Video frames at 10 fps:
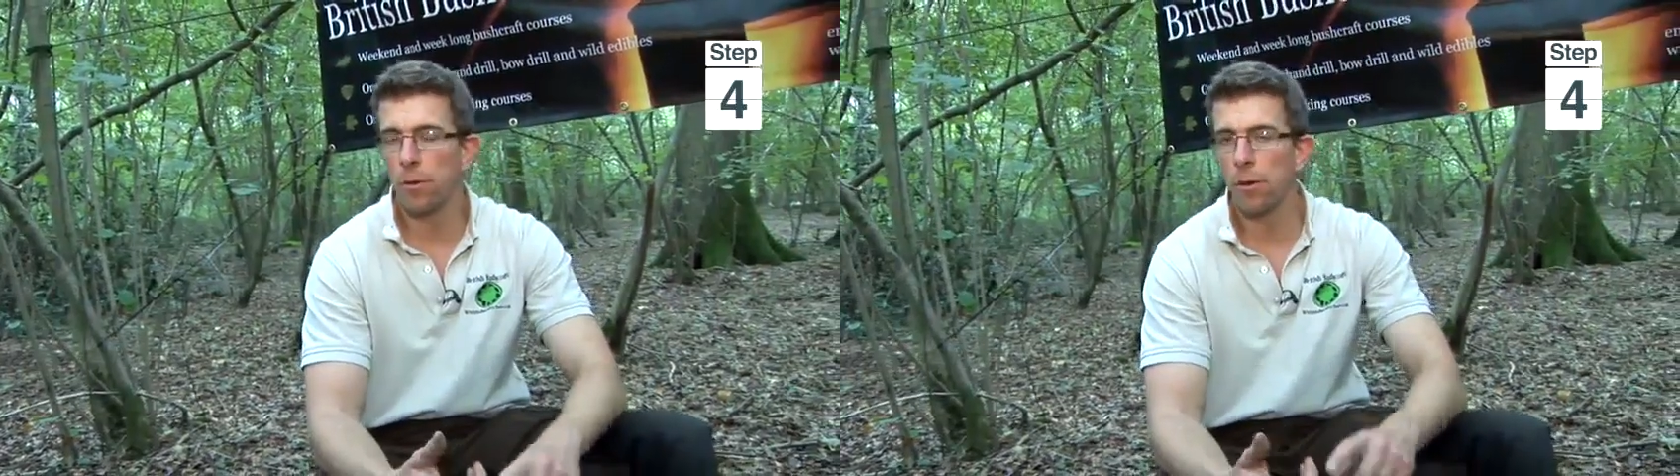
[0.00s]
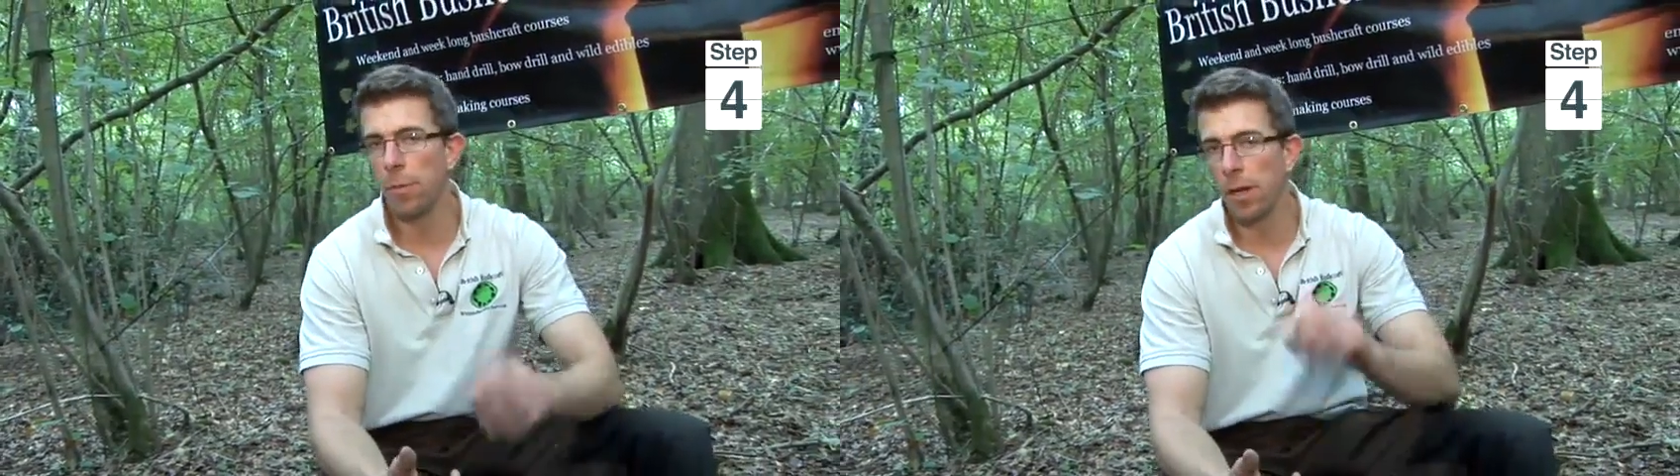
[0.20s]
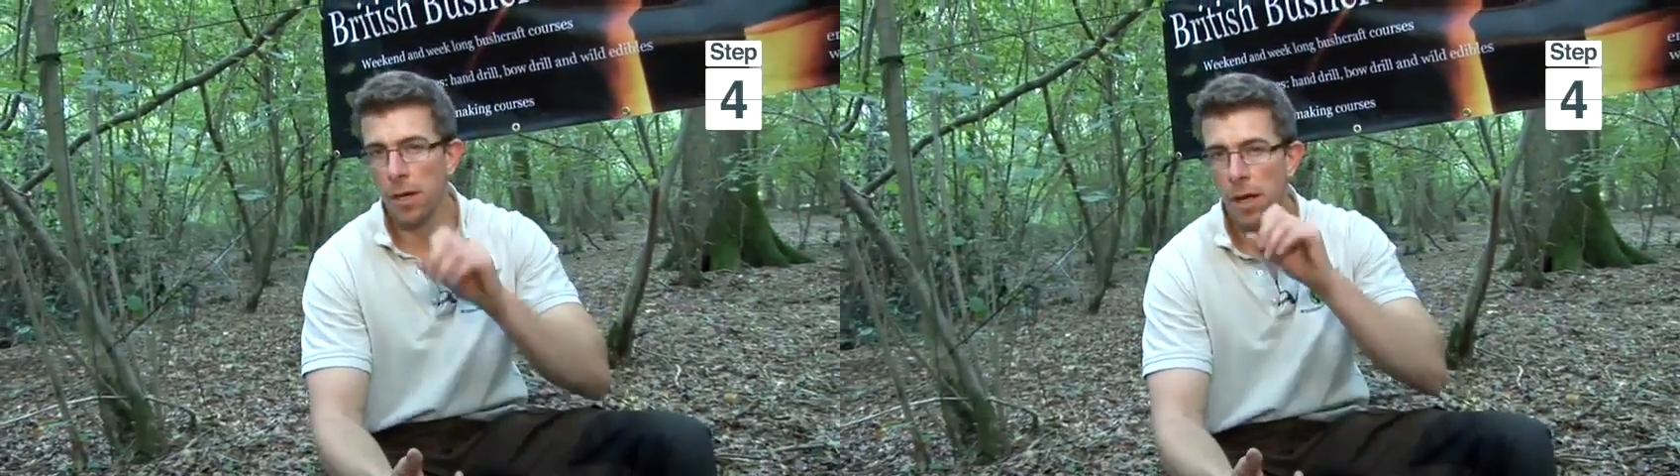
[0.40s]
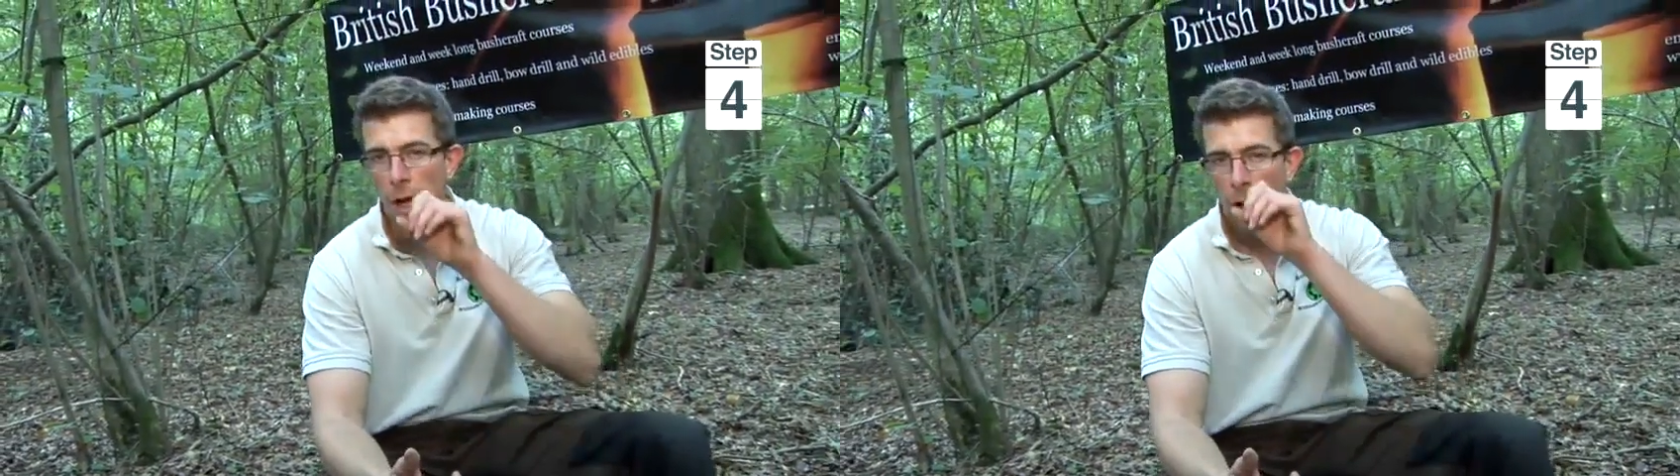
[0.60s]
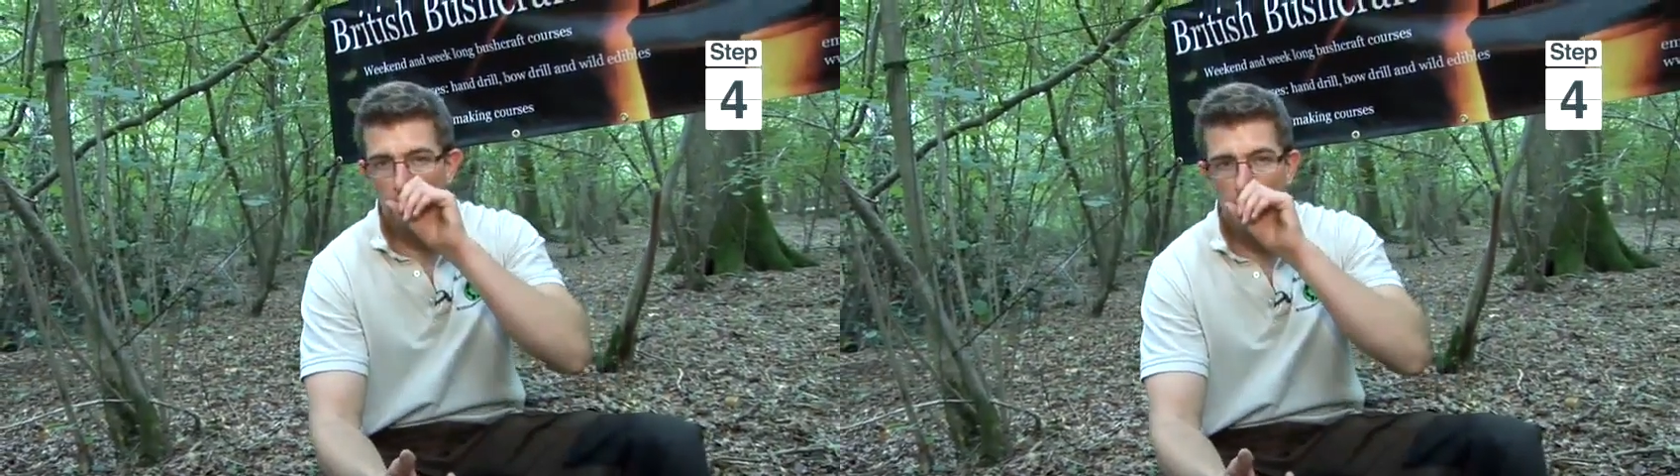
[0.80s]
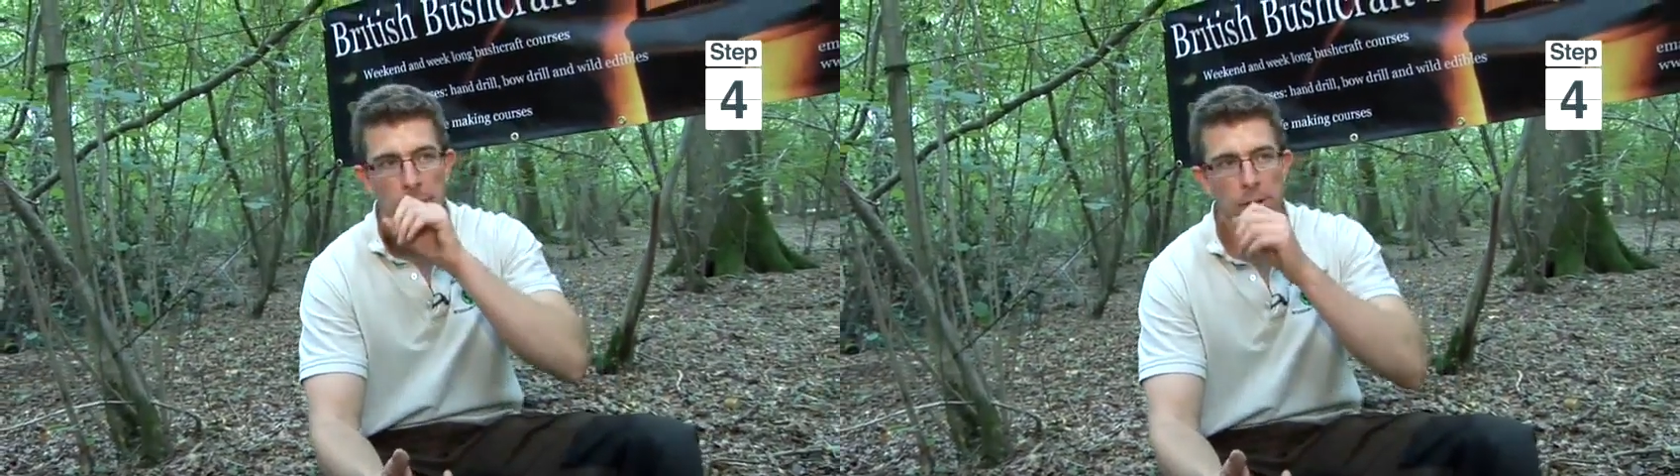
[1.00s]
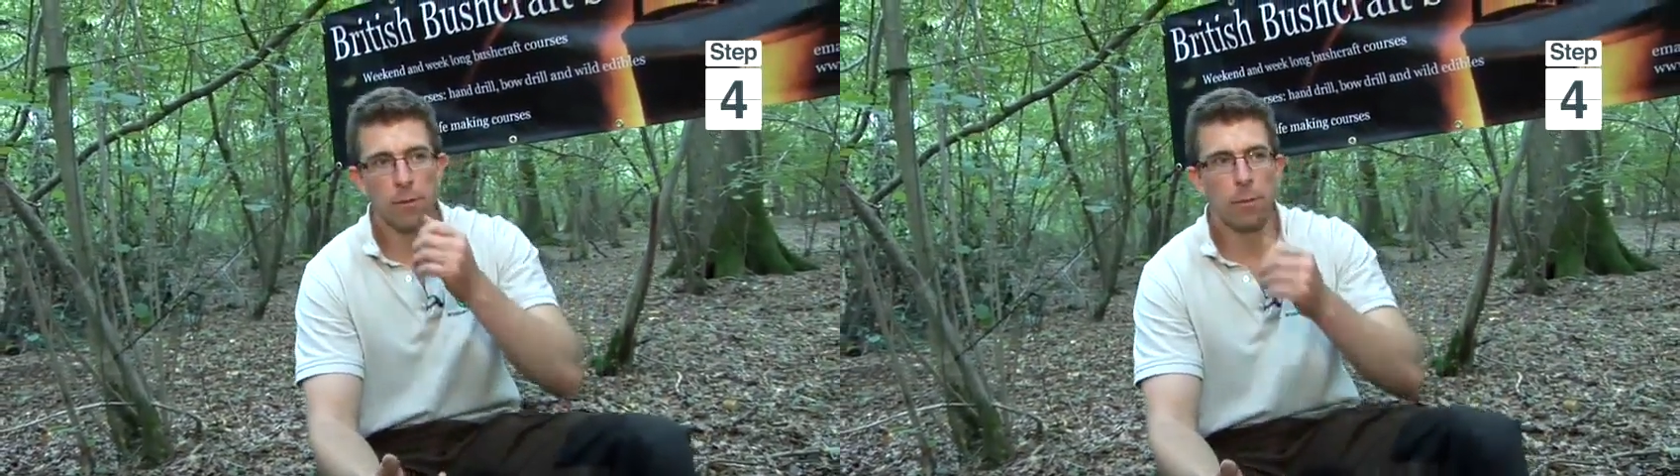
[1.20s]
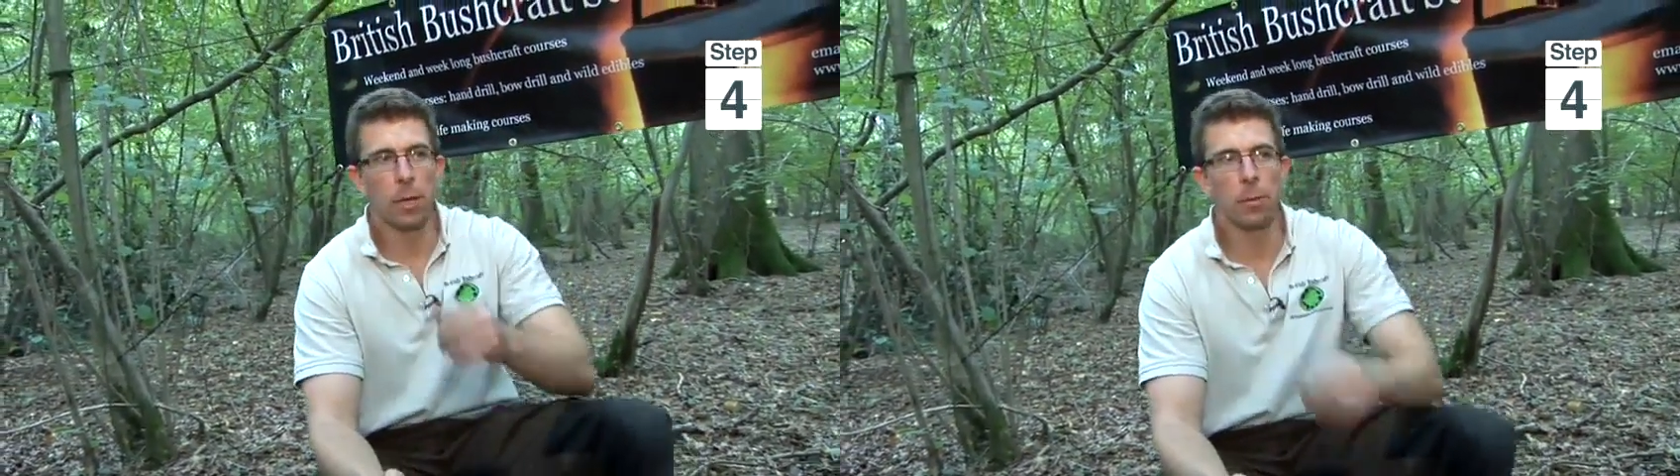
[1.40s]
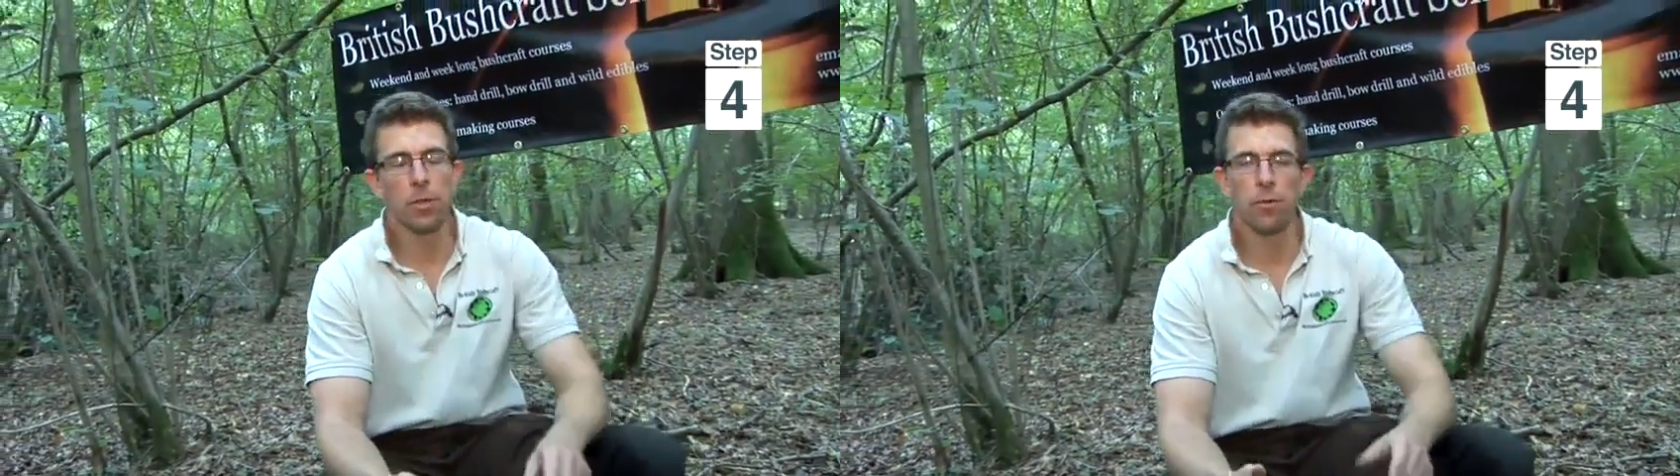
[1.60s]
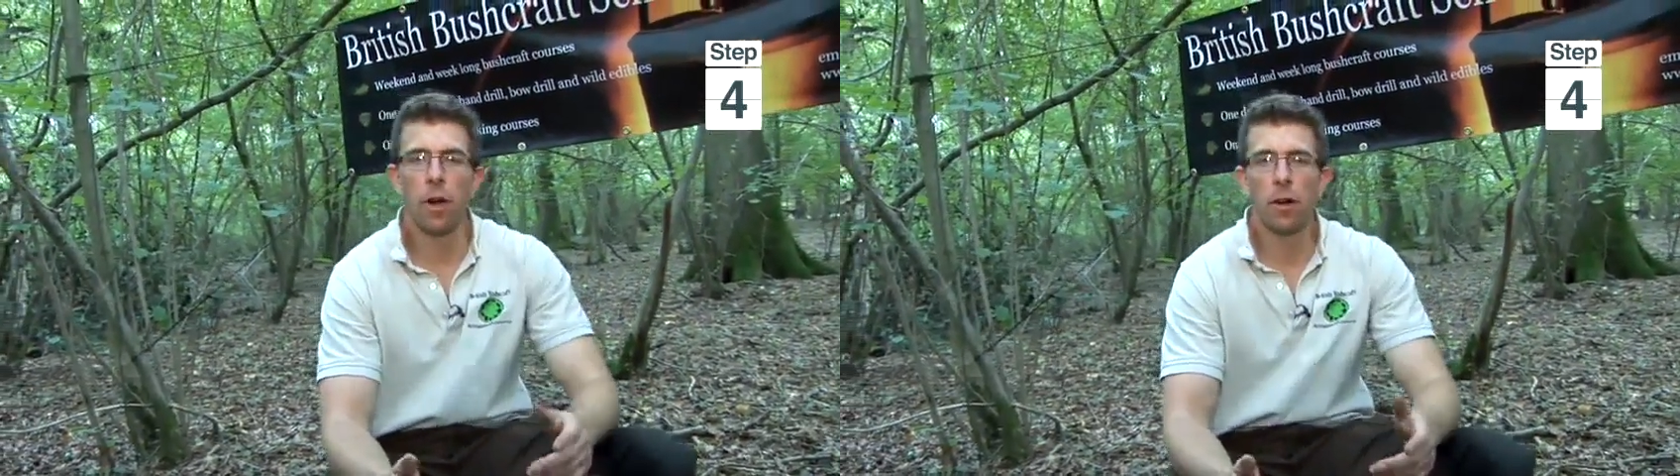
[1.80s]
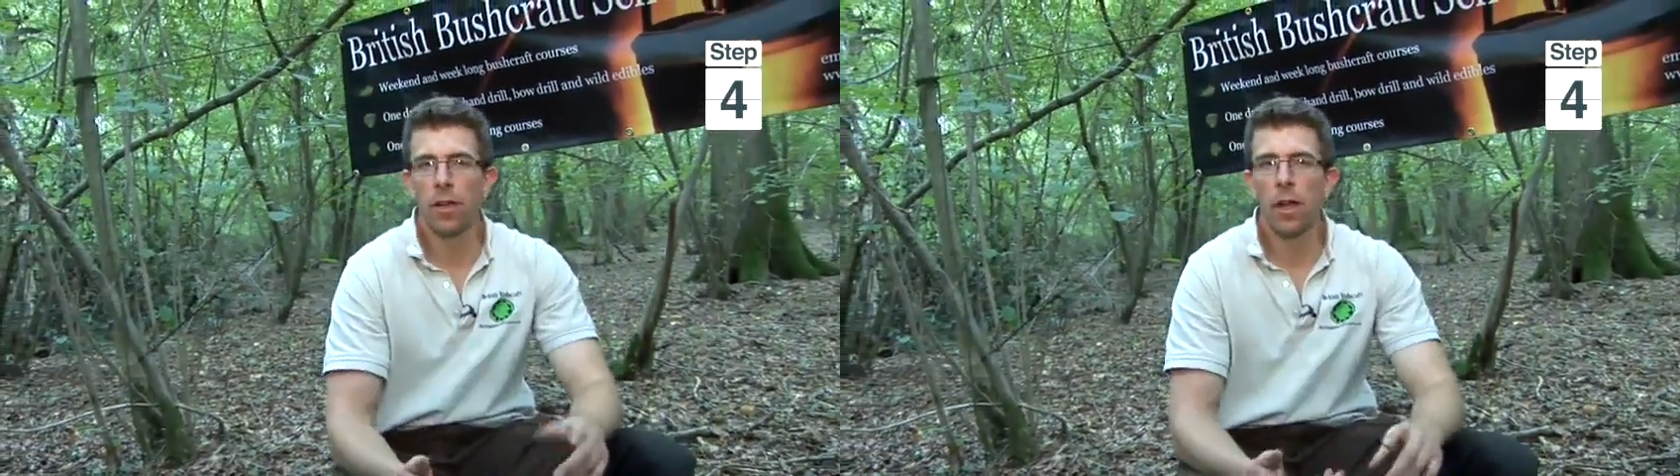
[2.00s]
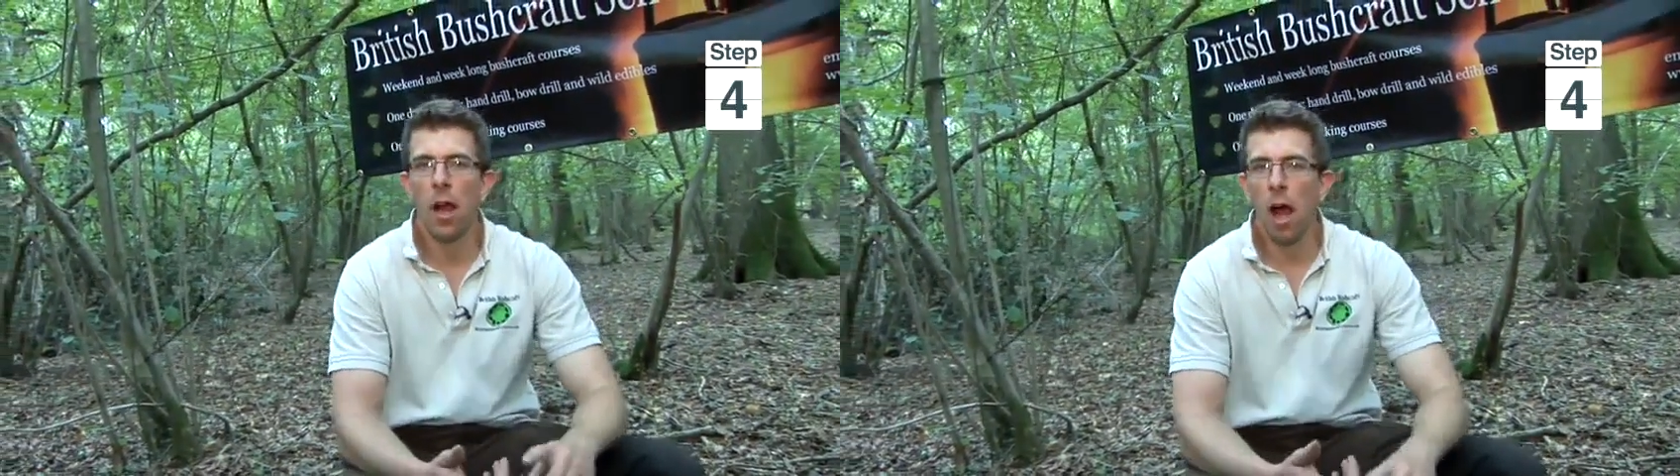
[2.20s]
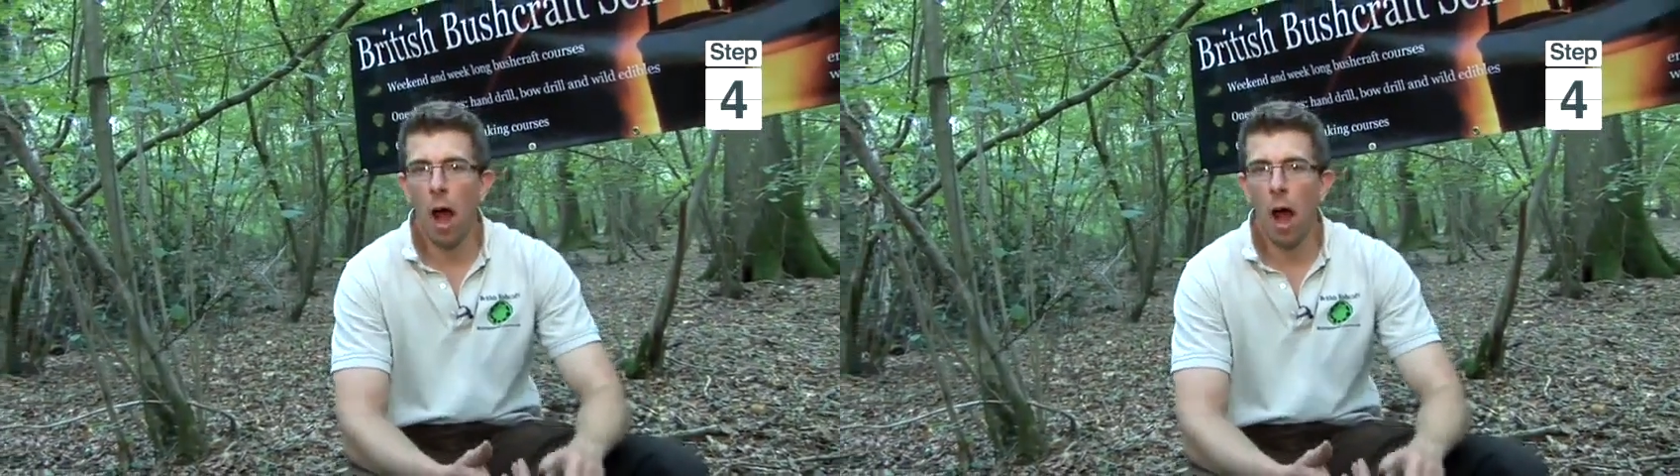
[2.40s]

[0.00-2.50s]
There have been accounts of people surviving